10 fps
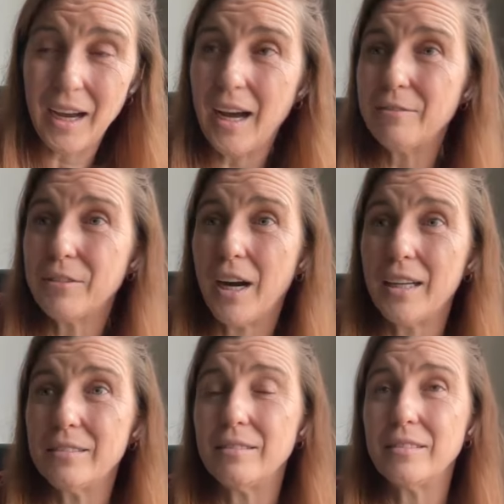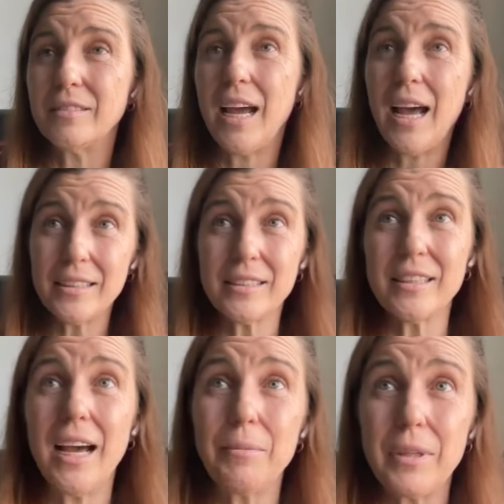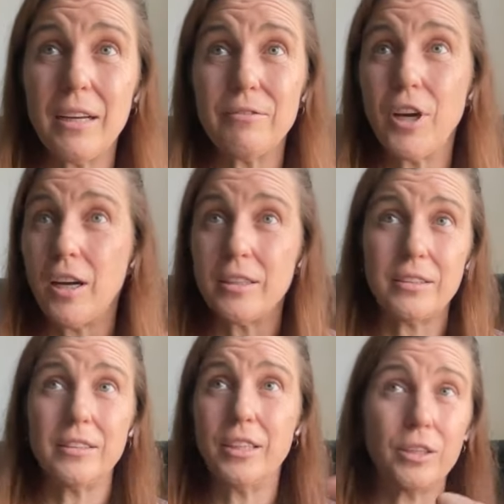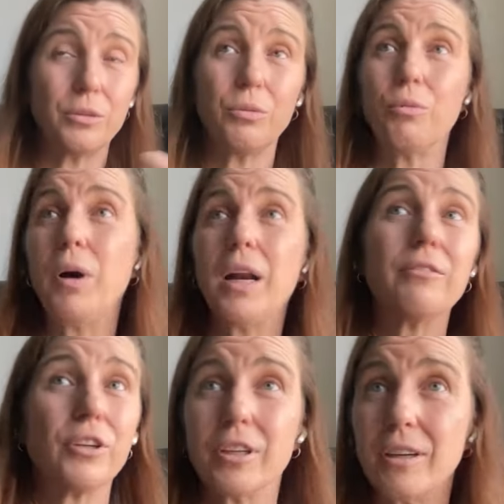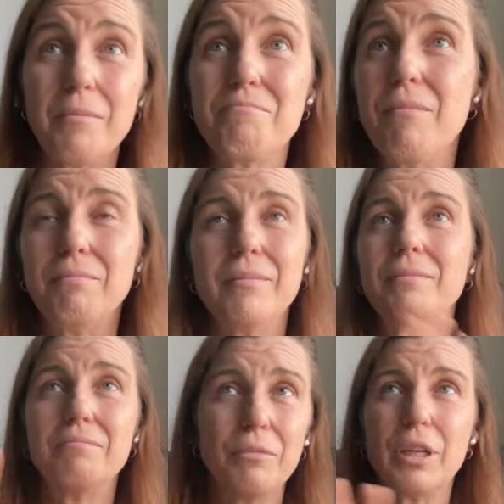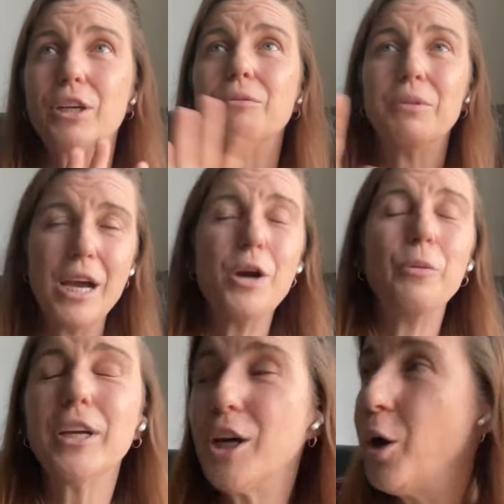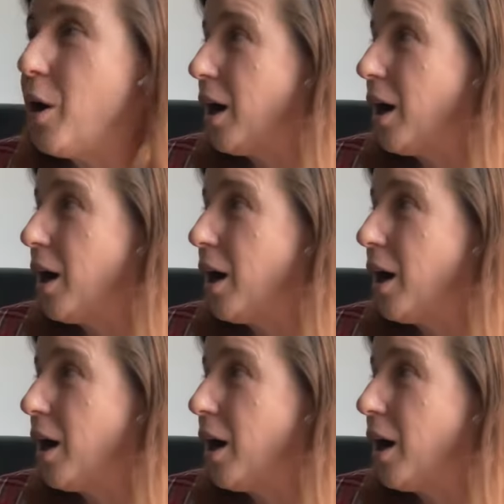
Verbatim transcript: I've gotten ass slapped. I've gotten, you know, whatever. We could we could go